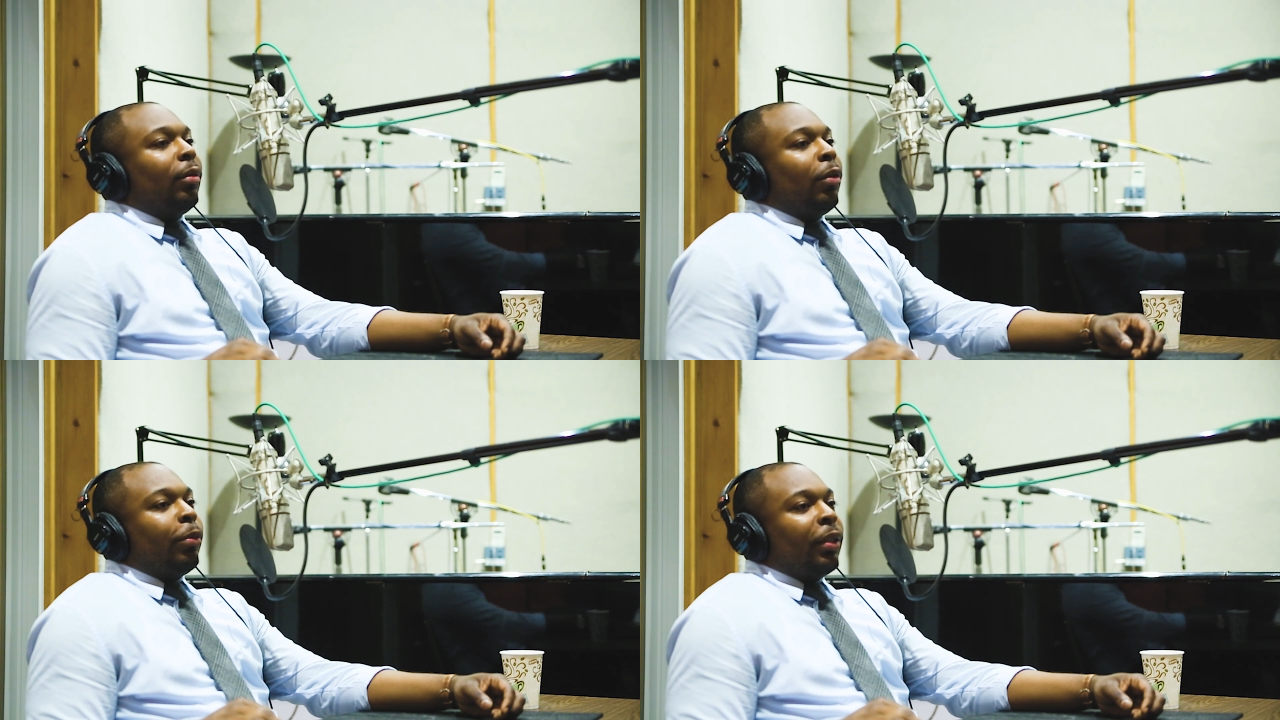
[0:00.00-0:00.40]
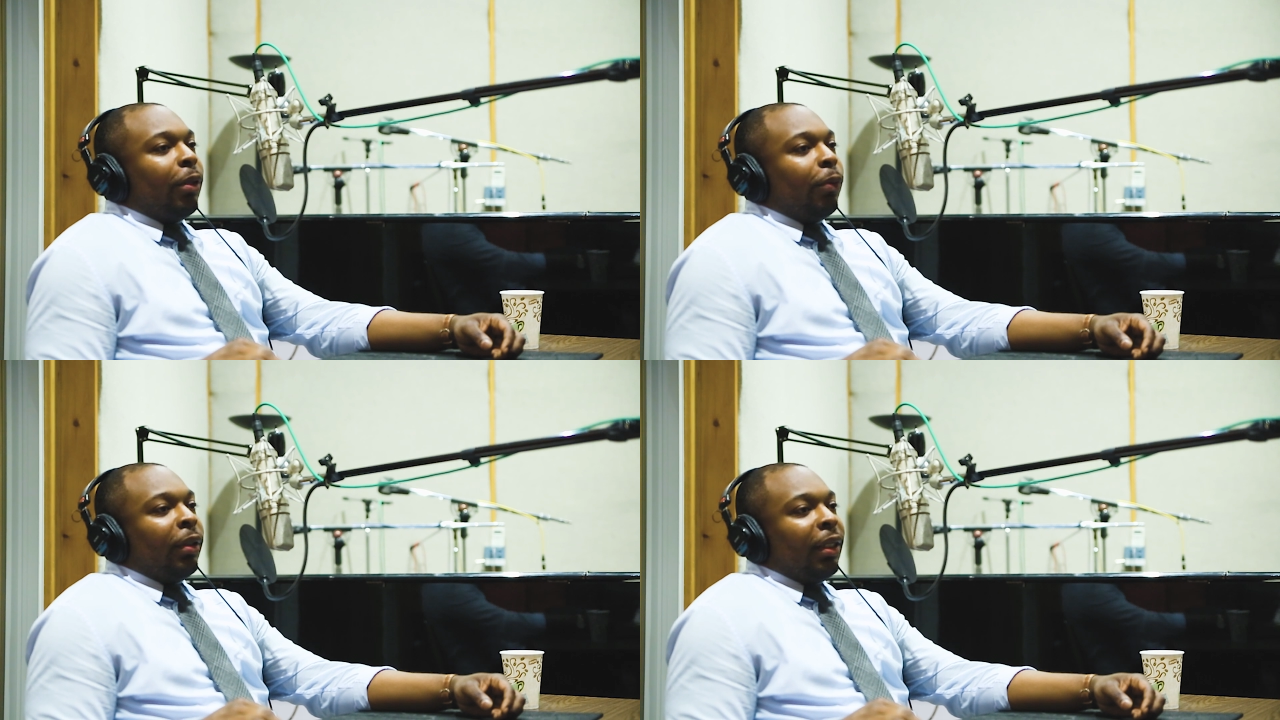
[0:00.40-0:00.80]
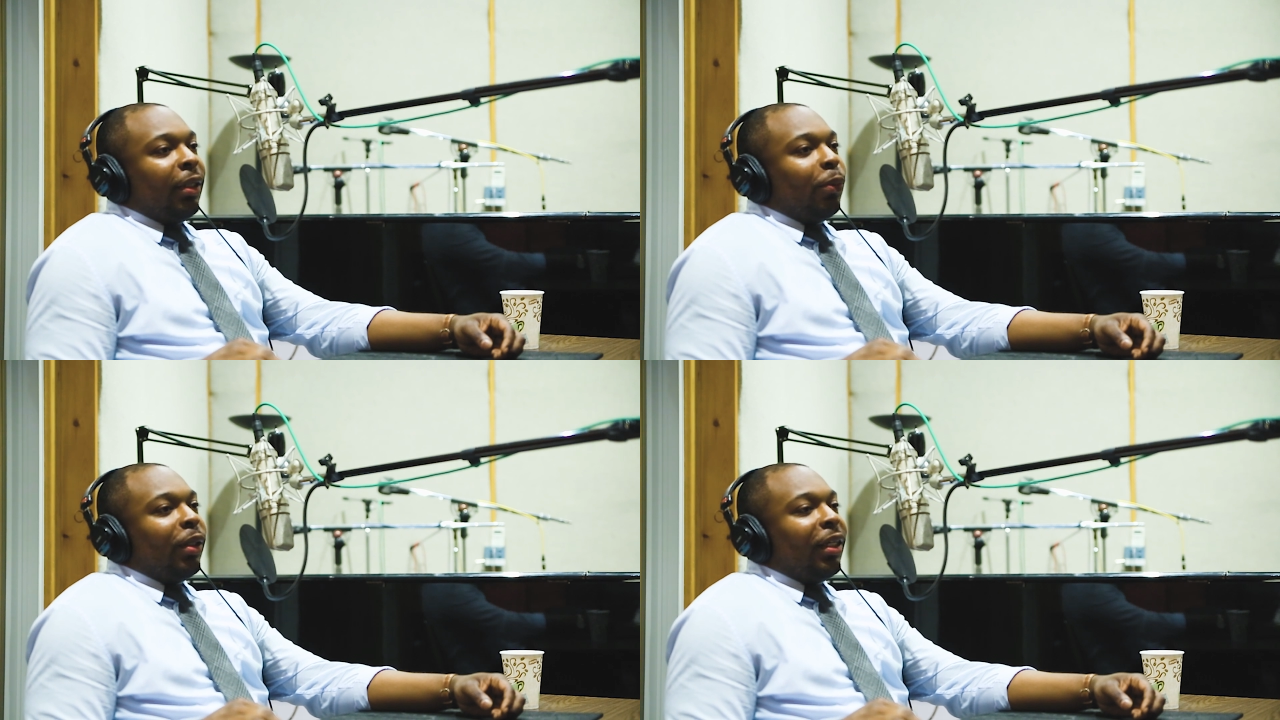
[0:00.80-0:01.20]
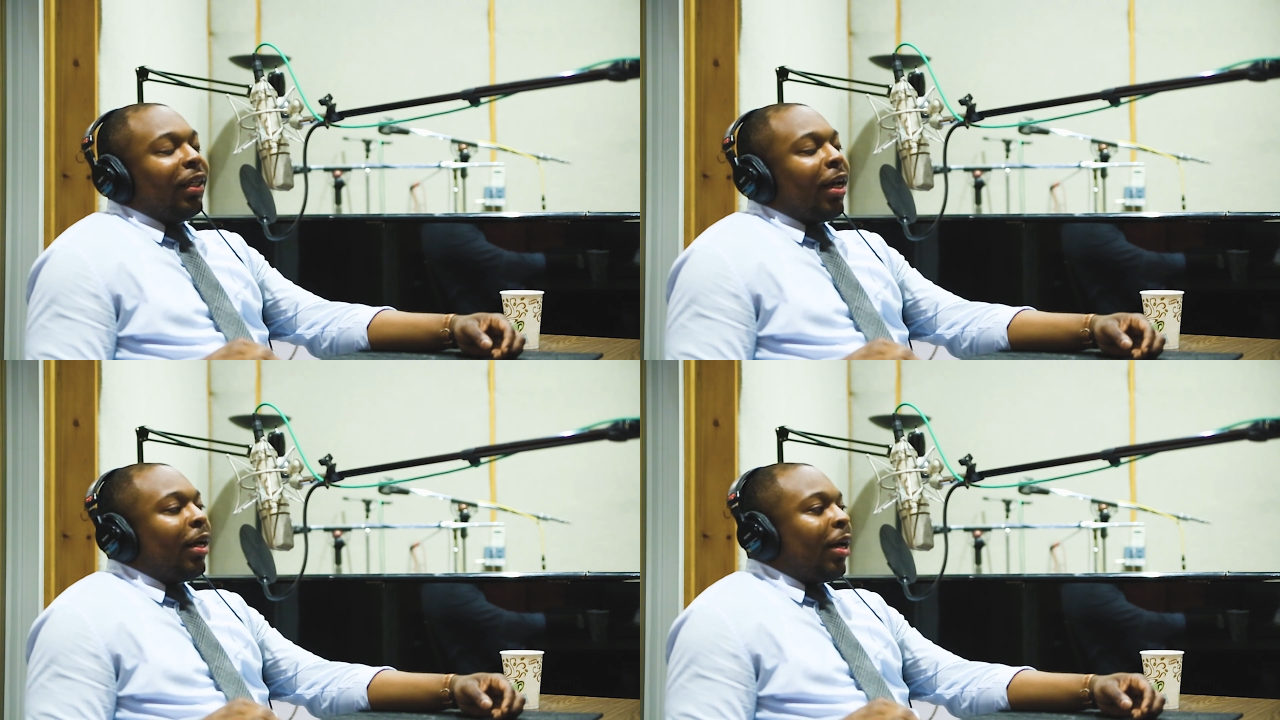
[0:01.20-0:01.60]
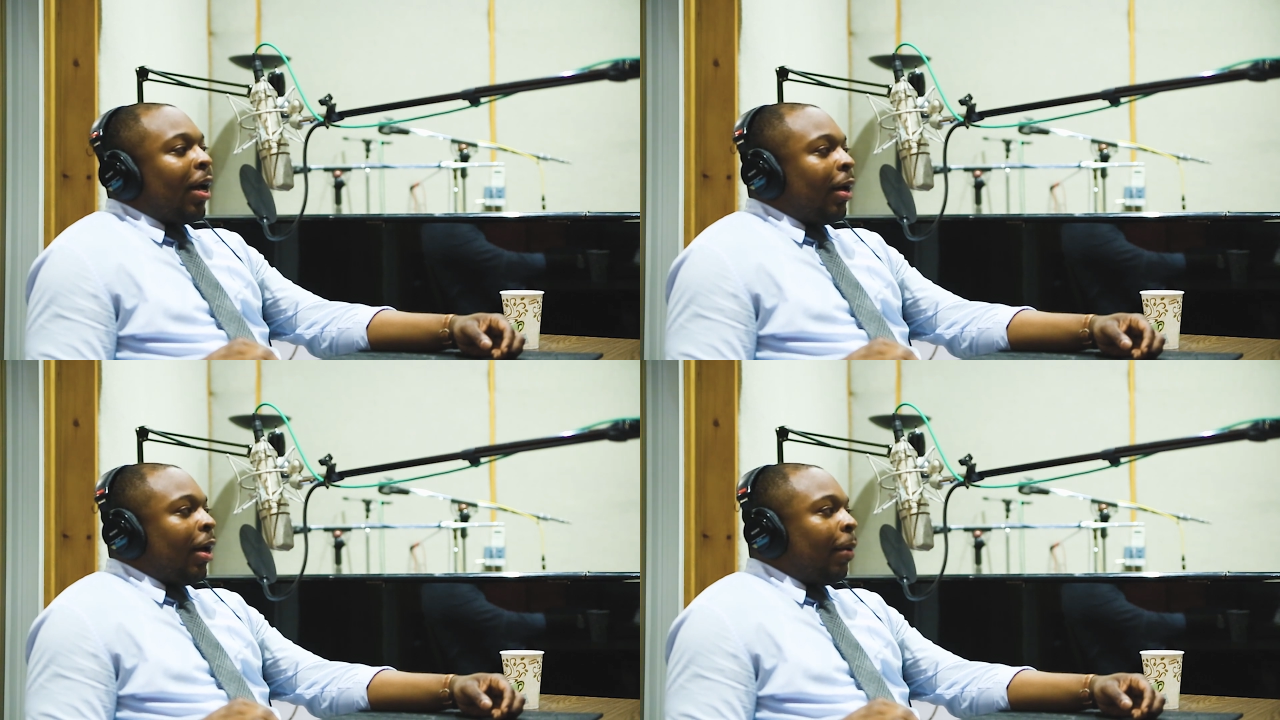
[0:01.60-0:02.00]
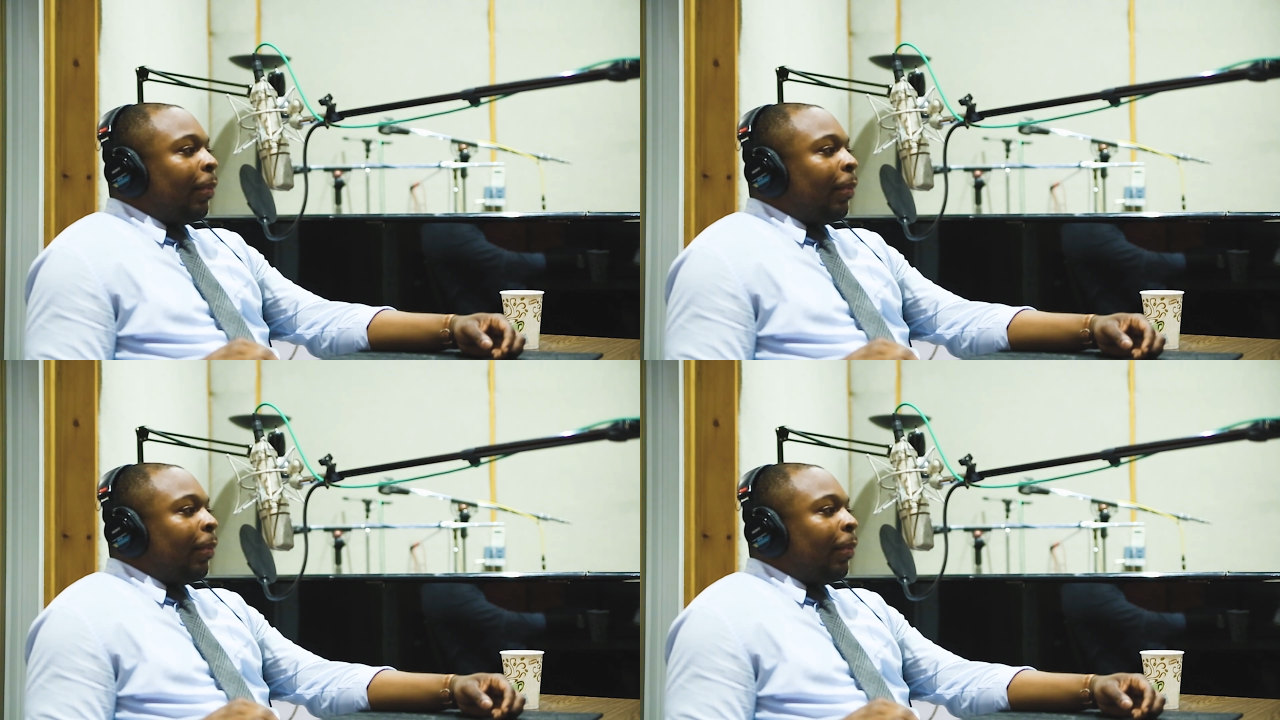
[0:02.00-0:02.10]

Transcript: You know what I'm saying? We need our